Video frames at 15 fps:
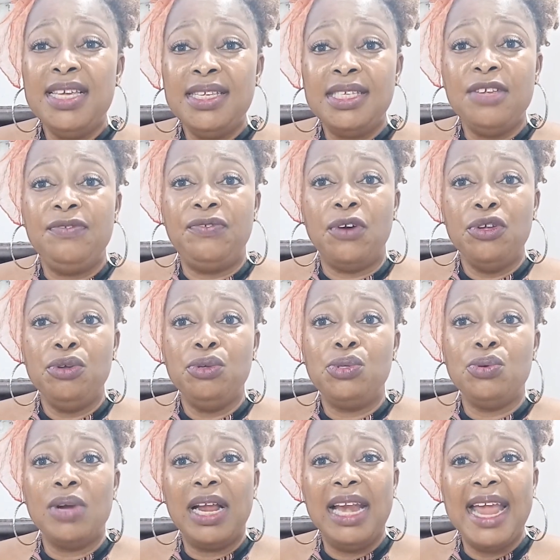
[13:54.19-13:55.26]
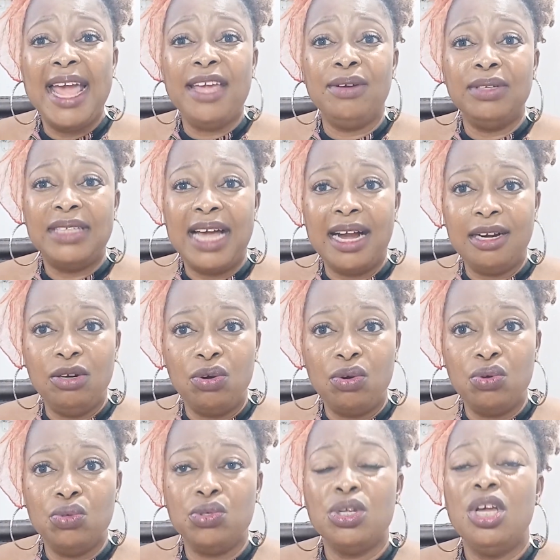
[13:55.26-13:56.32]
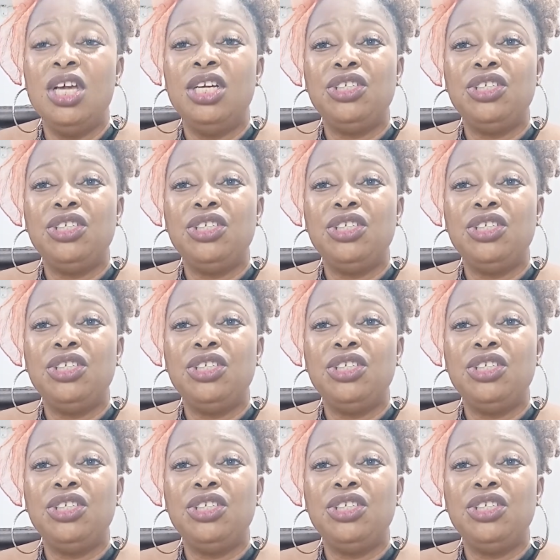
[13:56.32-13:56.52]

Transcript: easy for you to clear your dark knuckles,